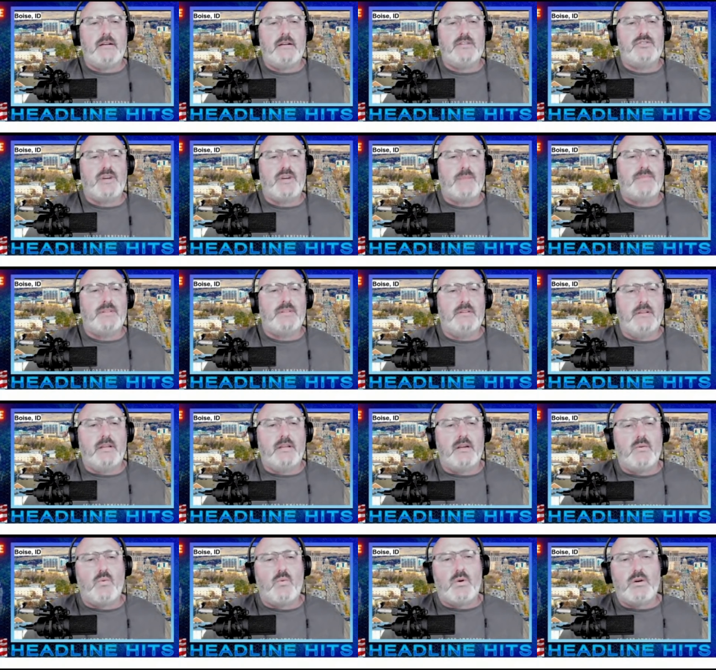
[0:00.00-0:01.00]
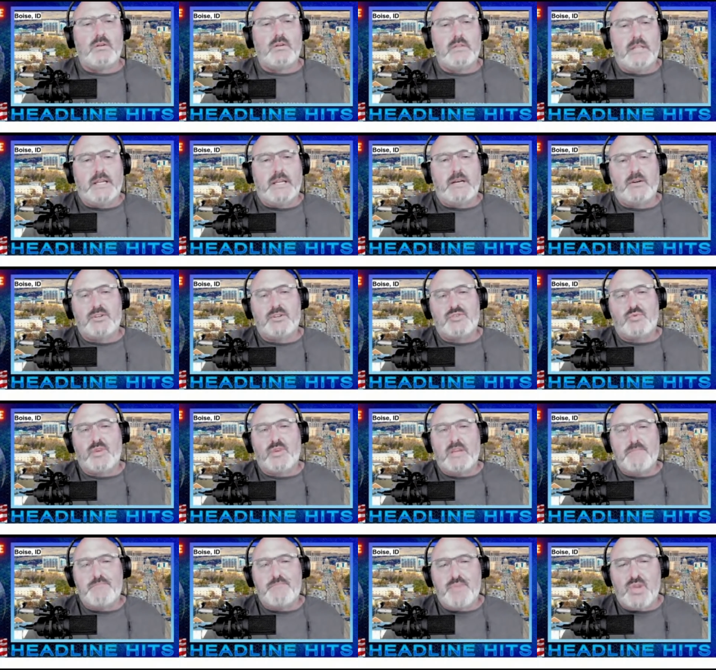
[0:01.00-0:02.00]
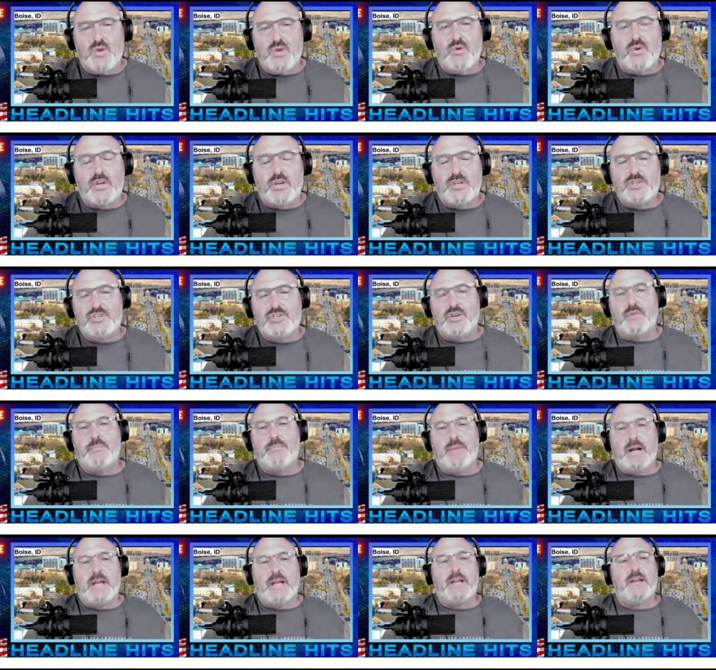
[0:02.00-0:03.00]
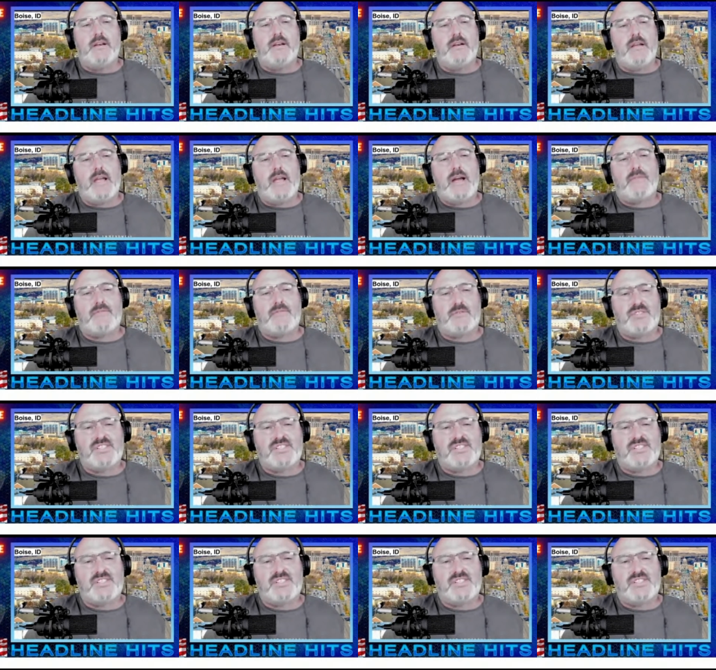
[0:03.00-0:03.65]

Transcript: I dropped the link. World leaders rebuke Joe Biden after